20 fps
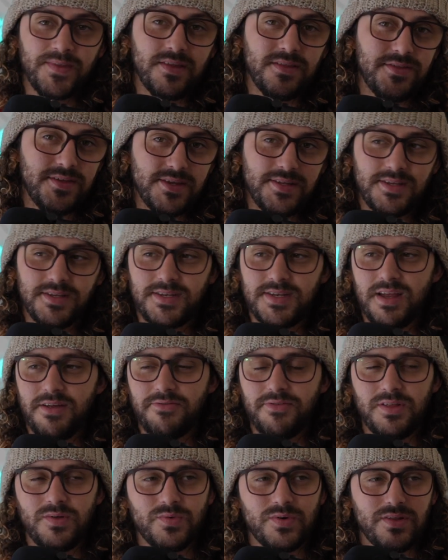This is
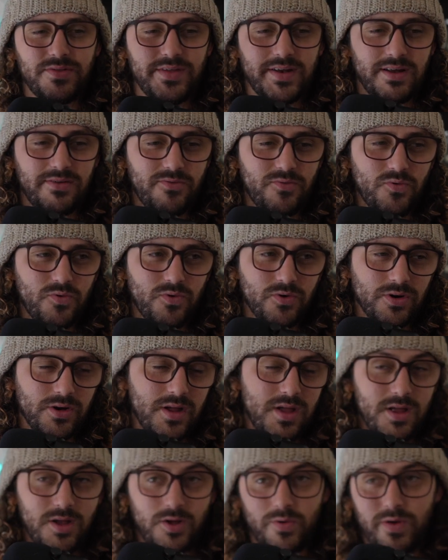definitely one that I've wore
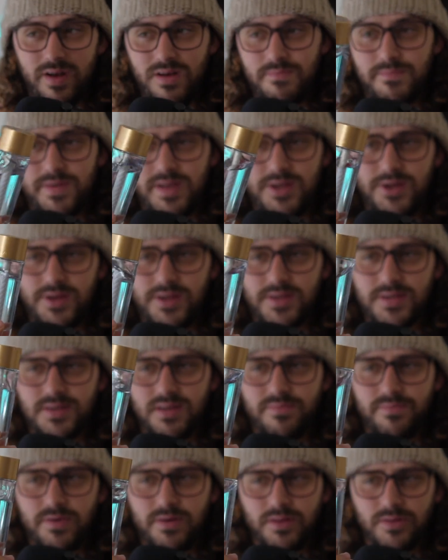quite a bit. You can see
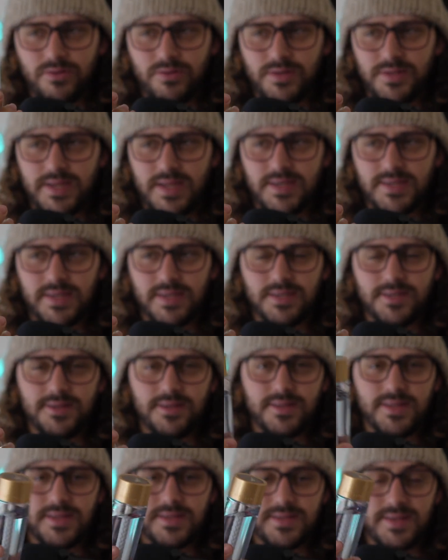I put a little dent
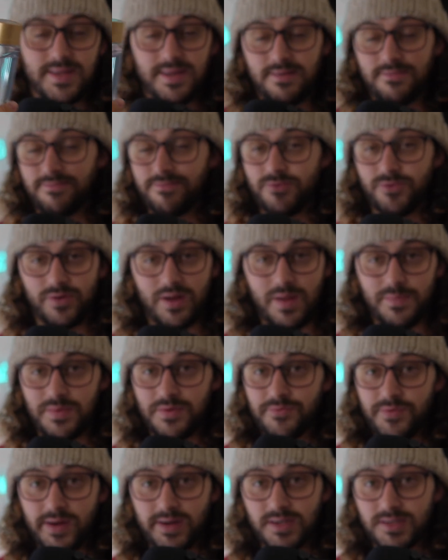into this, and for how
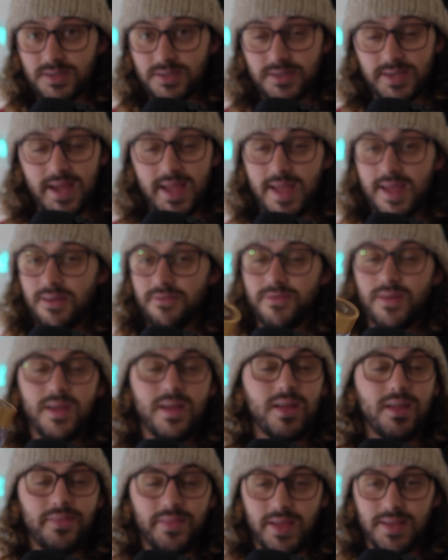many fragrances I have,
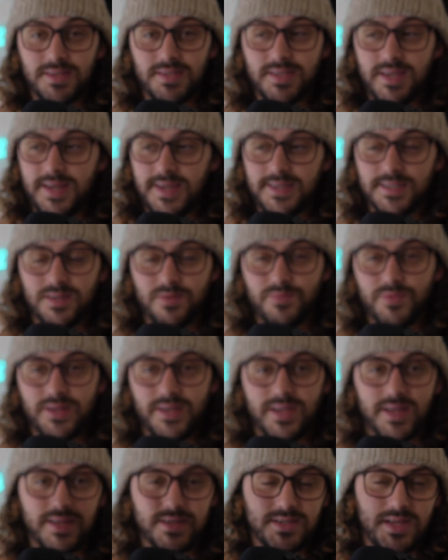that's saying something,
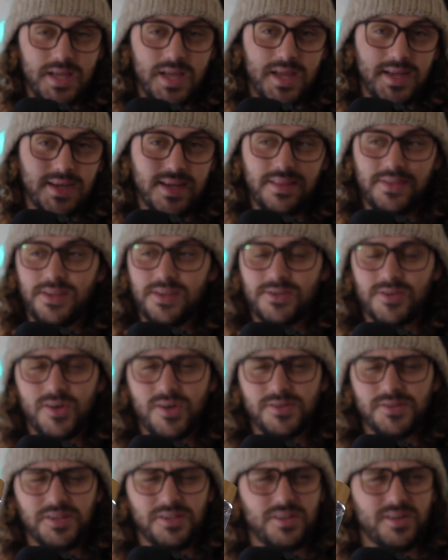guys. Get this
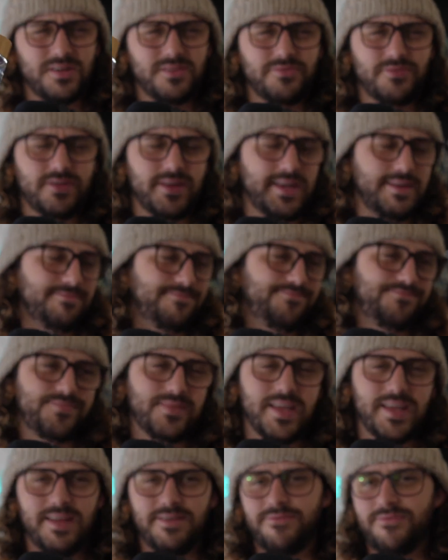all day long for like
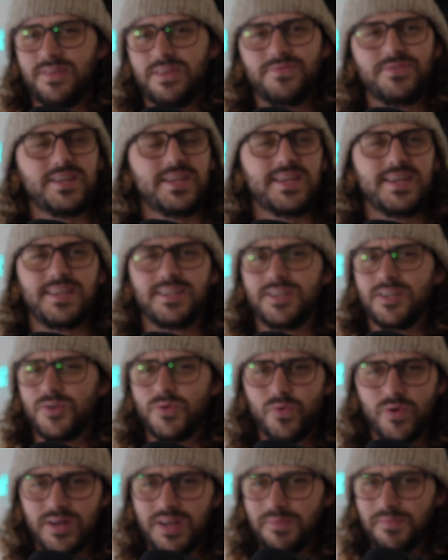$15 to
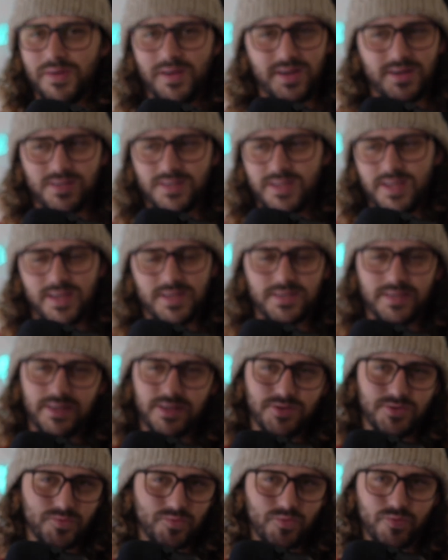$20, guys.
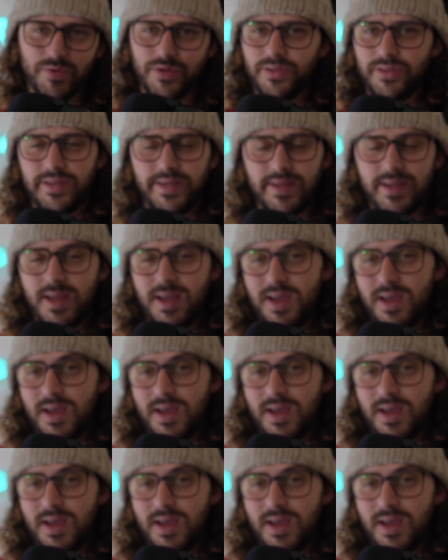It's really